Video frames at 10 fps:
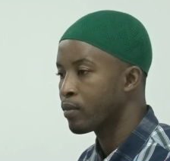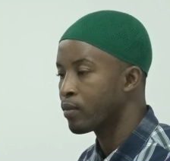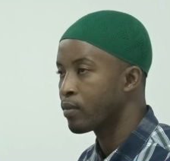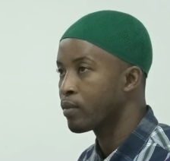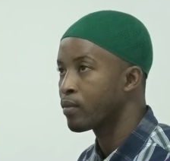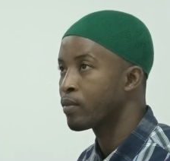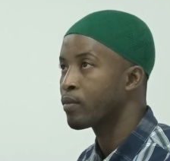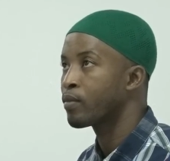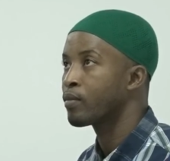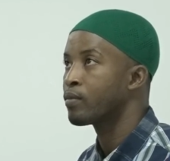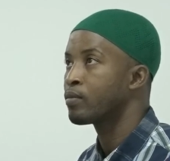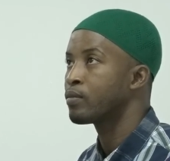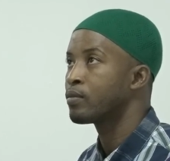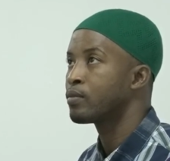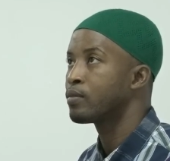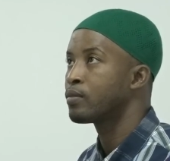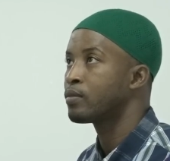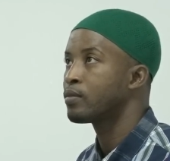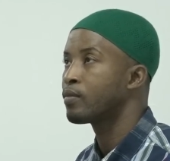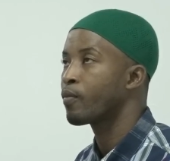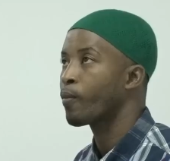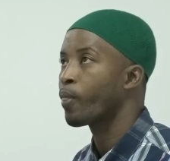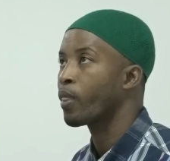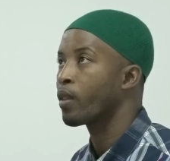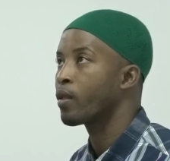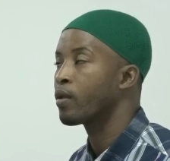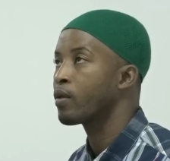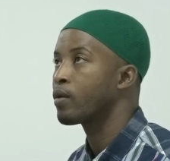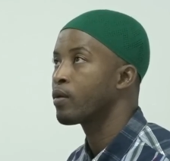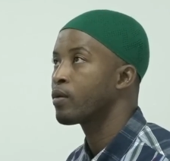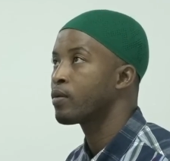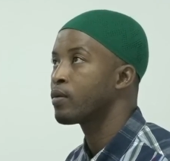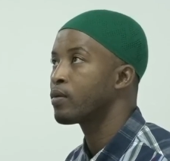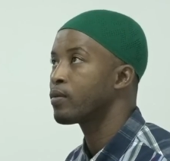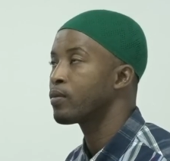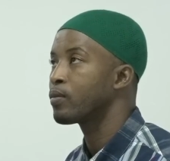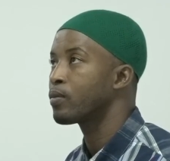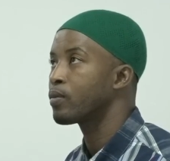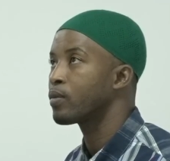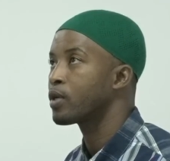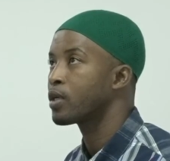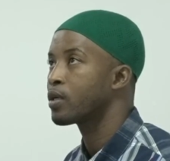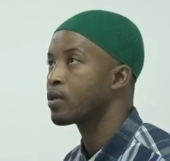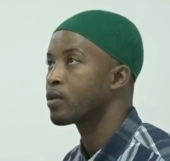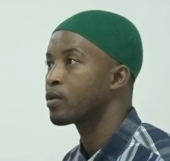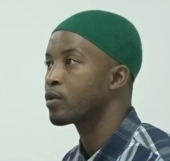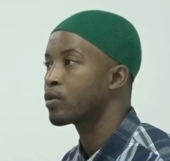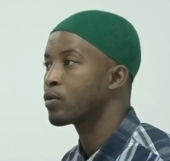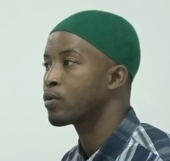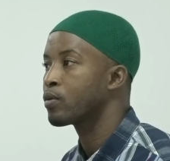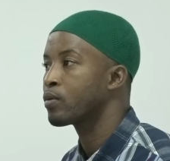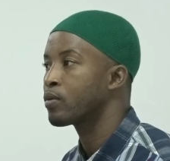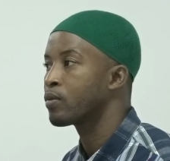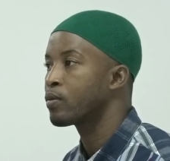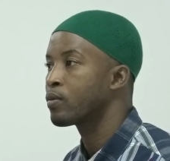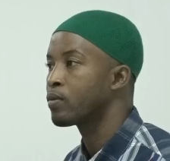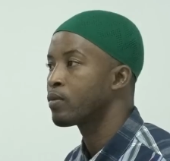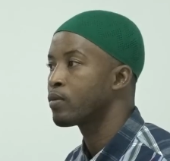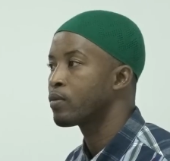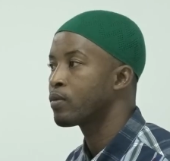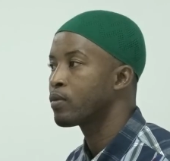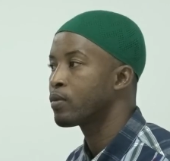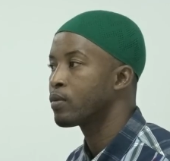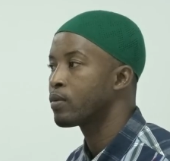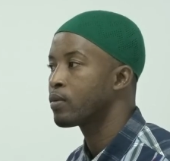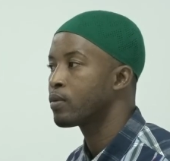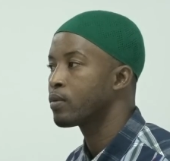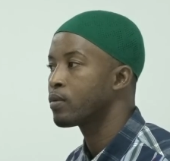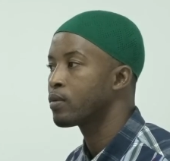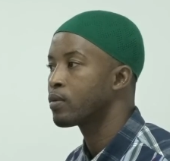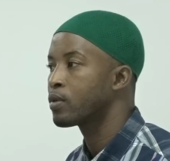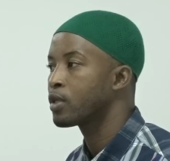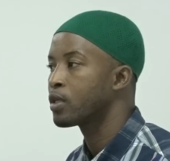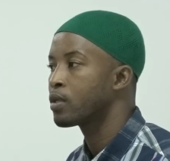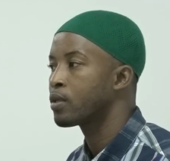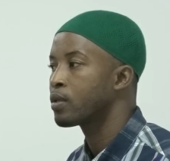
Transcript: [no speech]